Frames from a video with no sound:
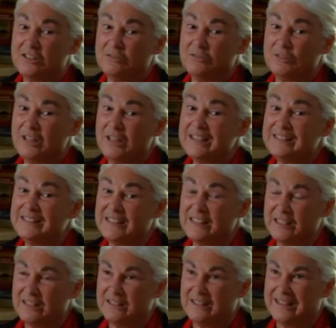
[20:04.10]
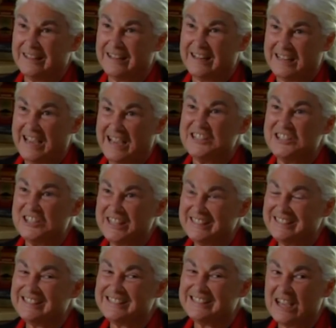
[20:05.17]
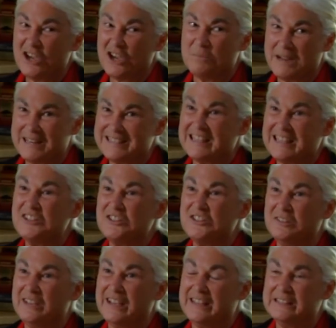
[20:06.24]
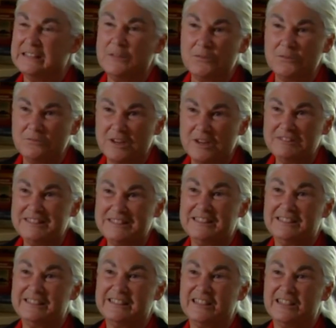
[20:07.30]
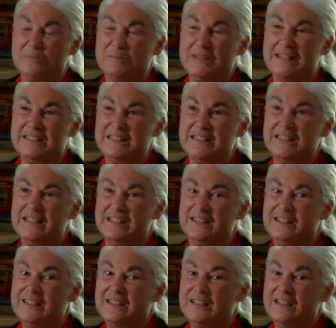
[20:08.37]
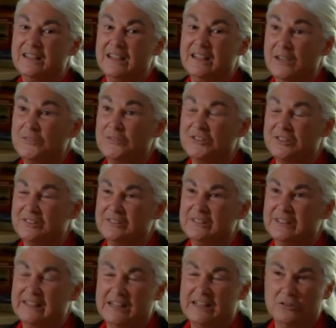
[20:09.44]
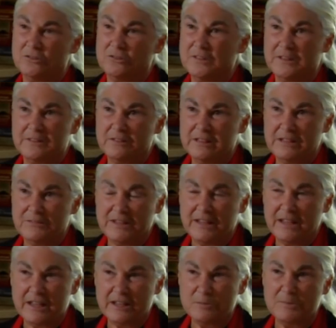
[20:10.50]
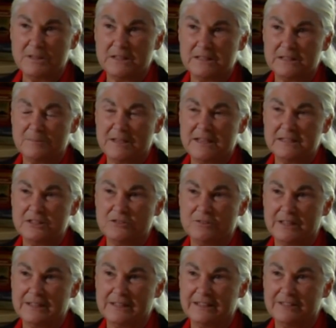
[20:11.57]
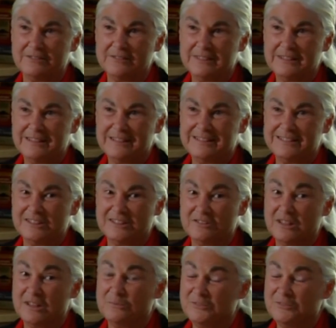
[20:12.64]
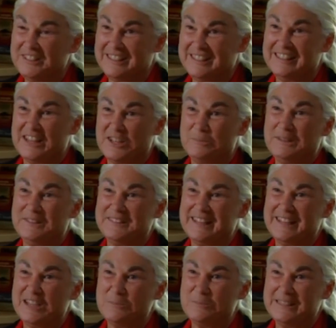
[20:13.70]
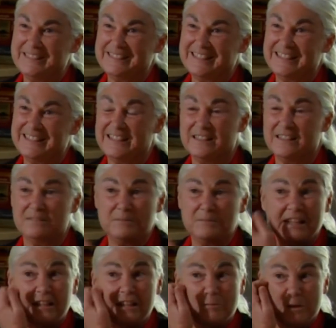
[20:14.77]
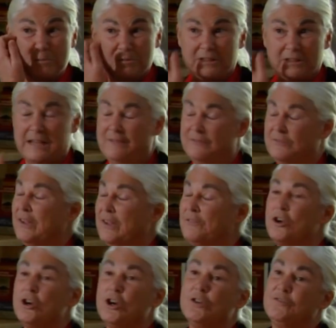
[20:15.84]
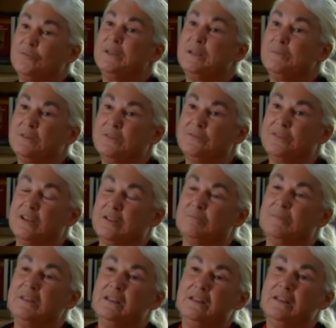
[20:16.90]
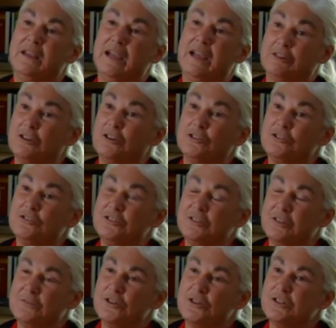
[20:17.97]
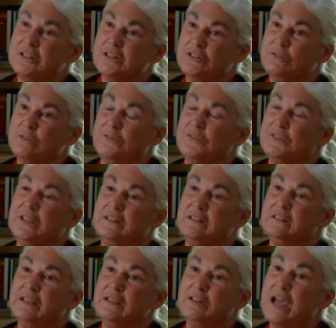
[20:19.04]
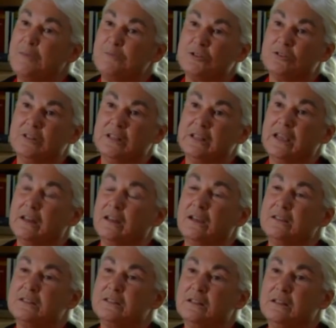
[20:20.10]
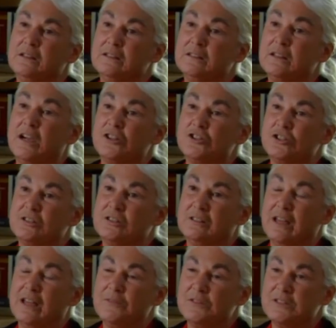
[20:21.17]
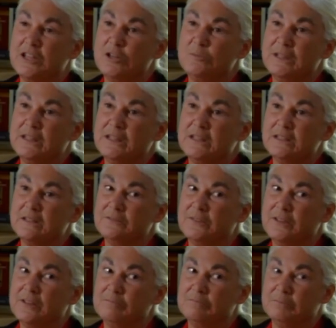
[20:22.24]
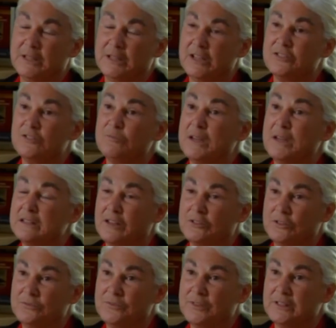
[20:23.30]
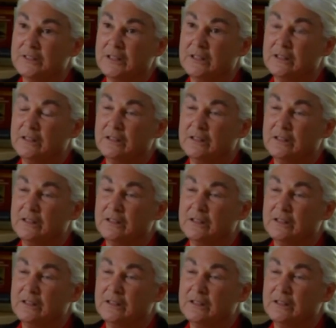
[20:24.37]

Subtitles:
Luckily, and I checked this out, Monsanto has given very little to MIT ever, and I don't know that they're giving any money to MIT right now. So I'm really glad about that, because I think many people, I've heard from people from agricultural universities who have said that they absolutely cannot touch glyphosate because of Monsanto funding.